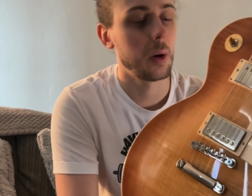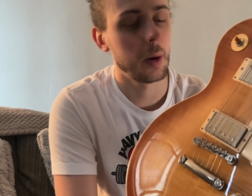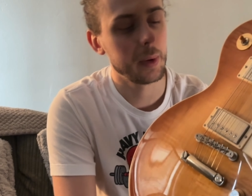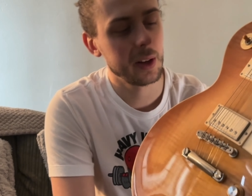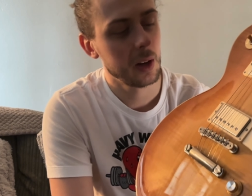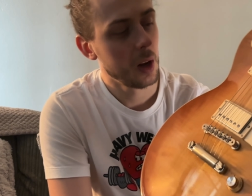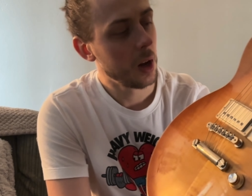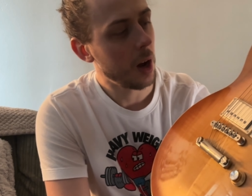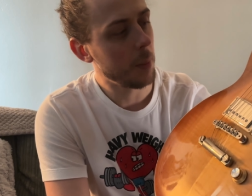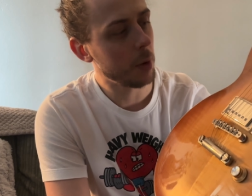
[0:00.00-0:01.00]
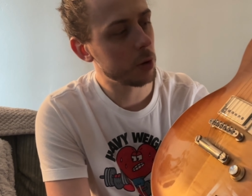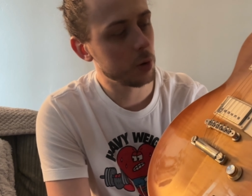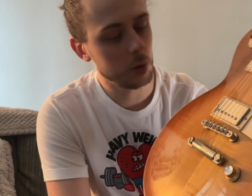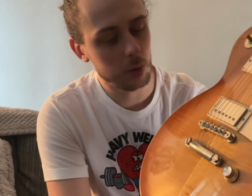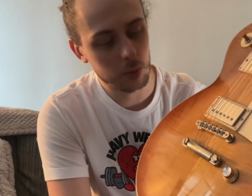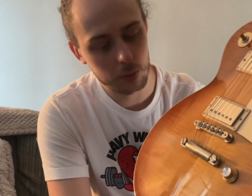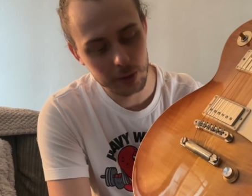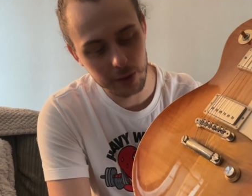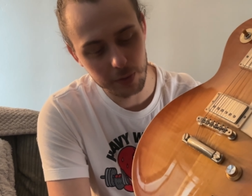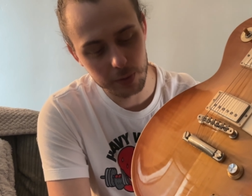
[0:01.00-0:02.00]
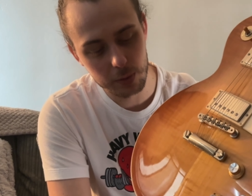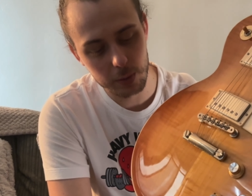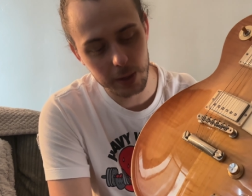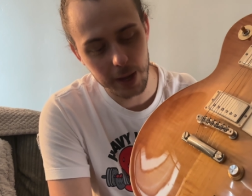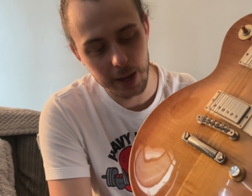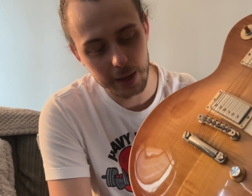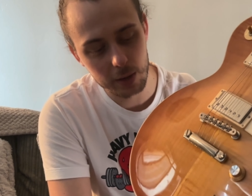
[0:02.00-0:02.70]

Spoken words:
I mean, I'm not sure the difference between A,